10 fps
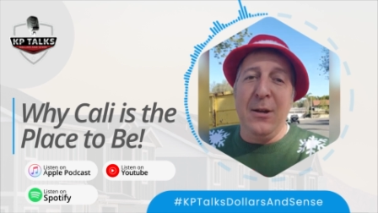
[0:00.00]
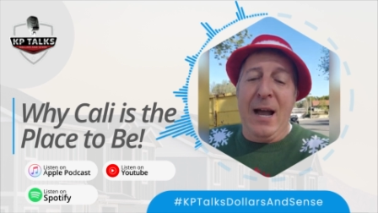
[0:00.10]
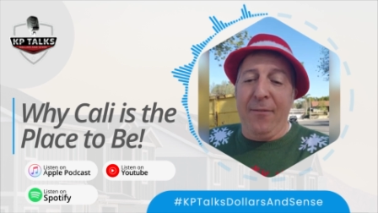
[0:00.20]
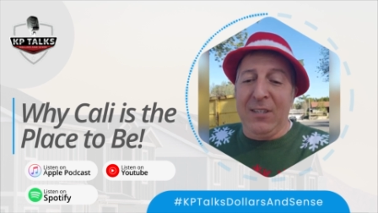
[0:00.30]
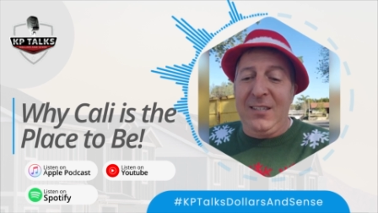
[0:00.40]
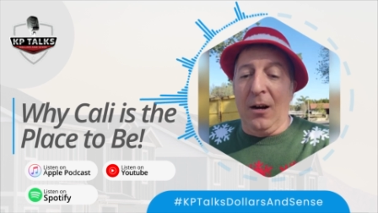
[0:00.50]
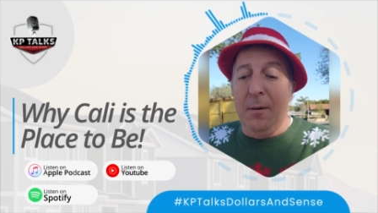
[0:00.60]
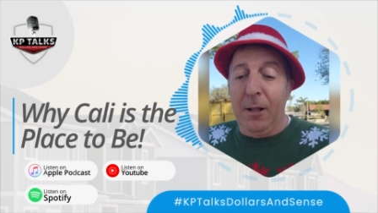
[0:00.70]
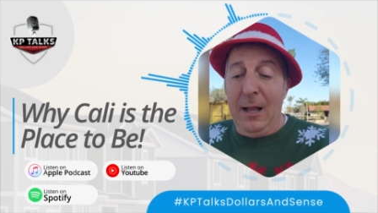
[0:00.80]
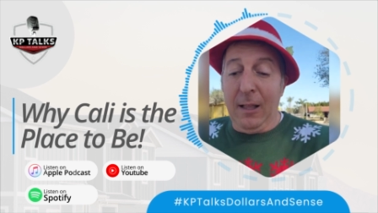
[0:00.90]
and you have a
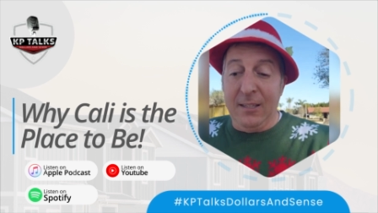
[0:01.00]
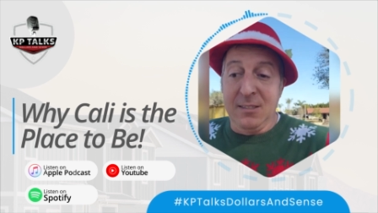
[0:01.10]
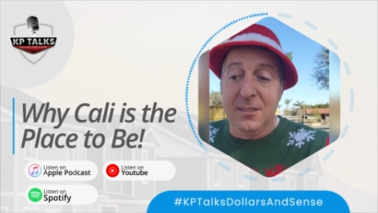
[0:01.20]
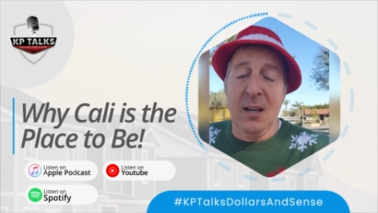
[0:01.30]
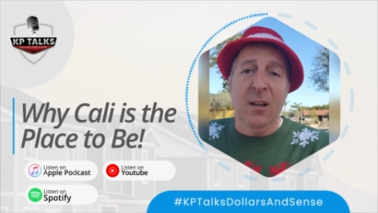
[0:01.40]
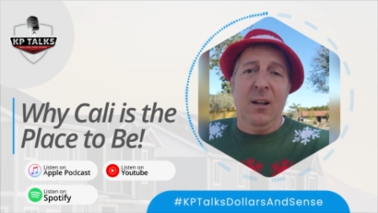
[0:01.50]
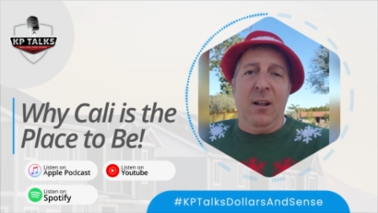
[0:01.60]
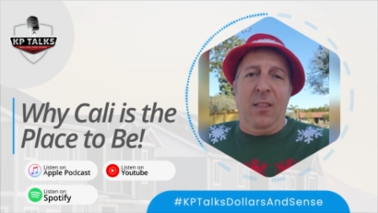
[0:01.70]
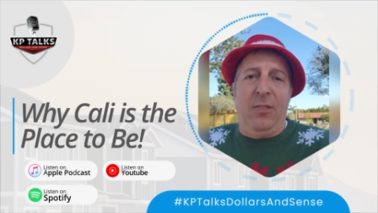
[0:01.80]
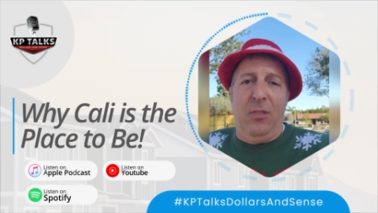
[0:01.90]
CRMLA license,
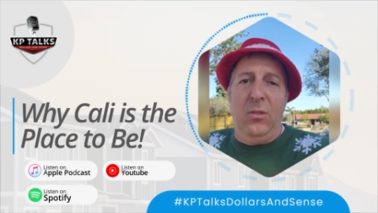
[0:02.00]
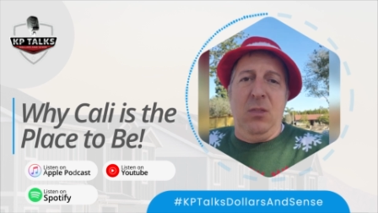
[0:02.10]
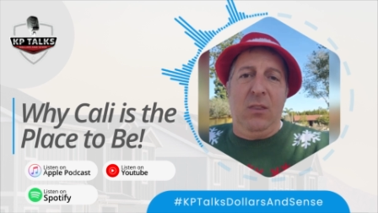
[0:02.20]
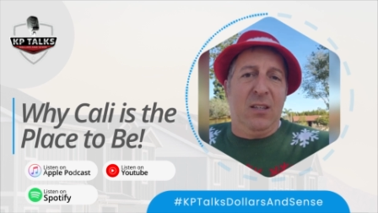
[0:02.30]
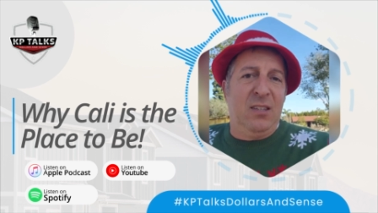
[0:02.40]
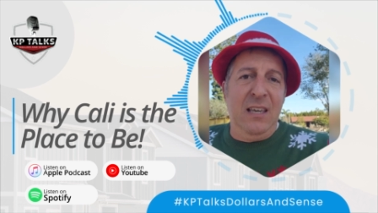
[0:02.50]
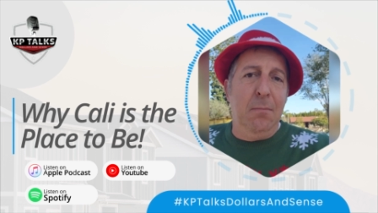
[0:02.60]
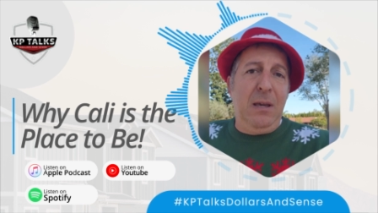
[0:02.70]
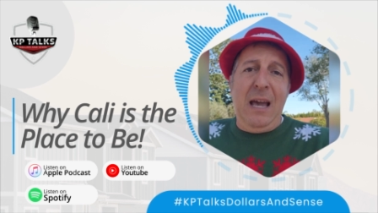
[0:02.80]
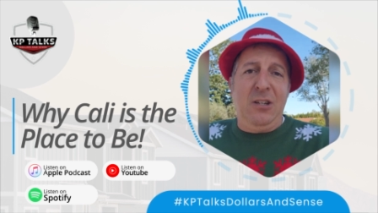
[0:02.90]
the
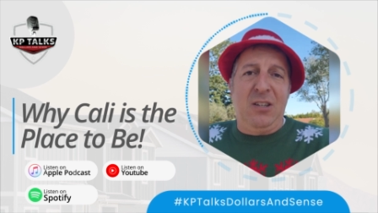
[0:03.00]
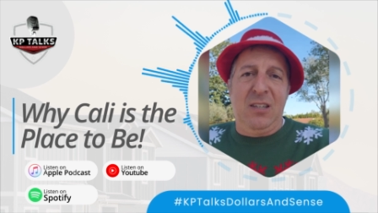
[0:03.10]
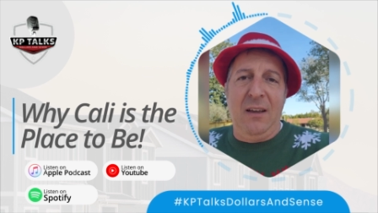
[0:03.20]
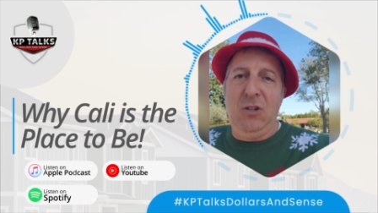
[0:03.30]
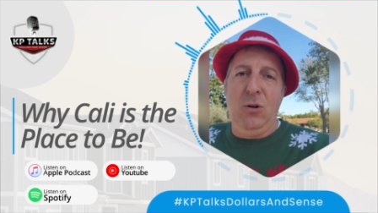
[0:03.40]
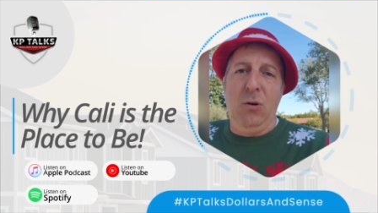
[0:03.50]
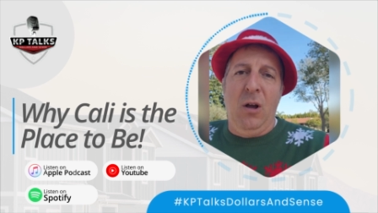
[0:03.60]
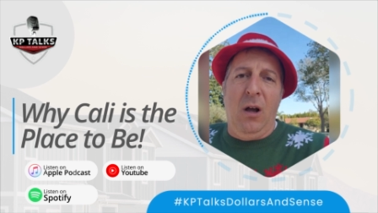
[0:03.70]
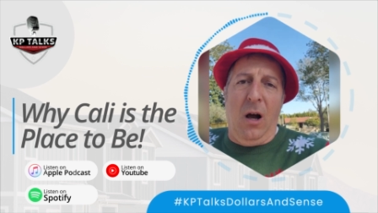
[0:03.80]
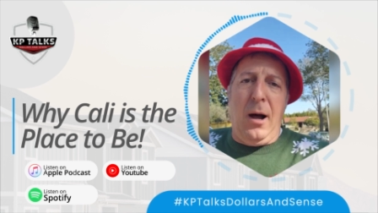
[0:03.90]
CMBA just saved you
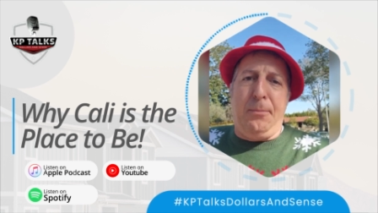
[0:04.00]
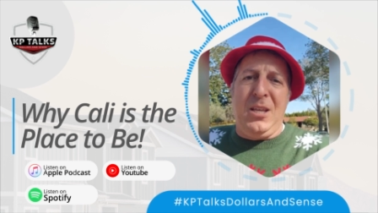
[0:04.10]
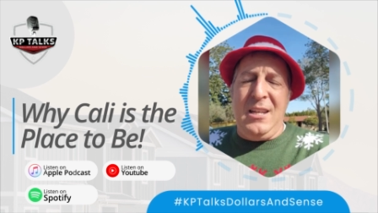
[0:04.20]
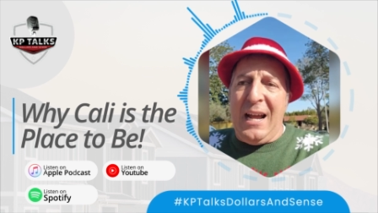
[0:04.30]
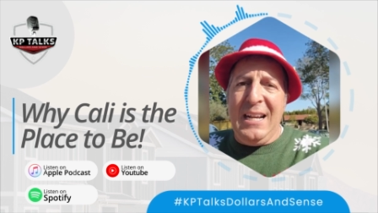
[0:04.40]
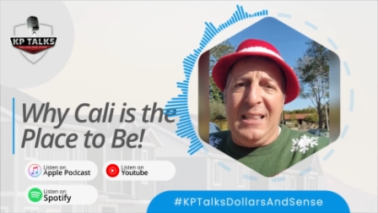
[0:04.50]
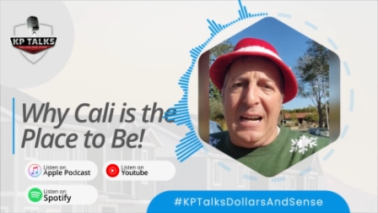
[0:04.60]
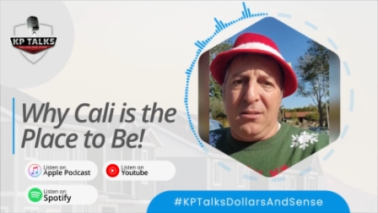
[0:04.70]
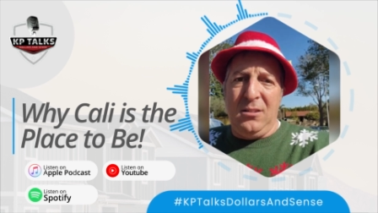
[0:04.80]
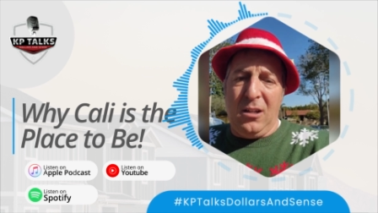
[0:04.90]
up to
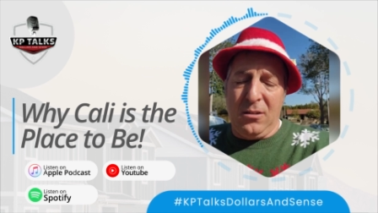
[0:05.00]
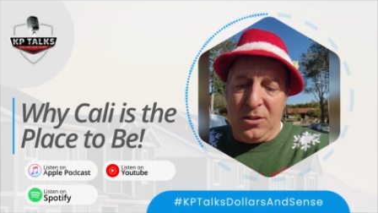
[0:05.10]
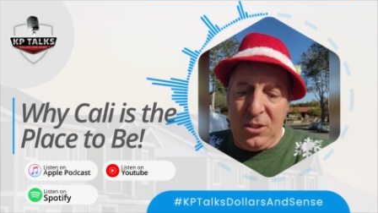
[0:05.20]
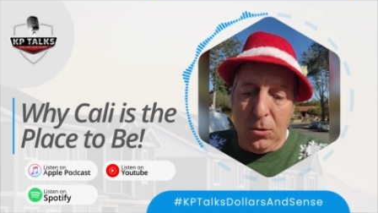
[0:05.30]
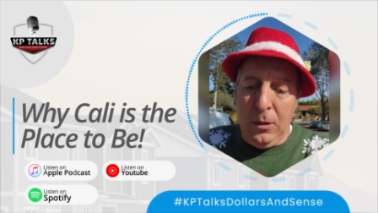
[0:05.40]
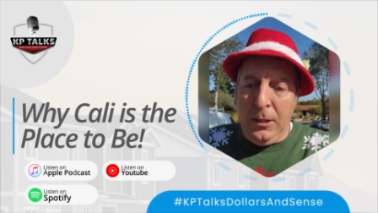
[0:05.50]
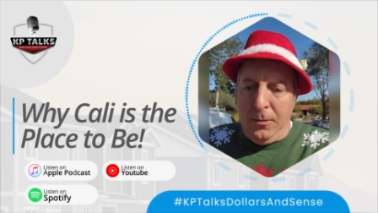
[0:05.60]
$90,000. So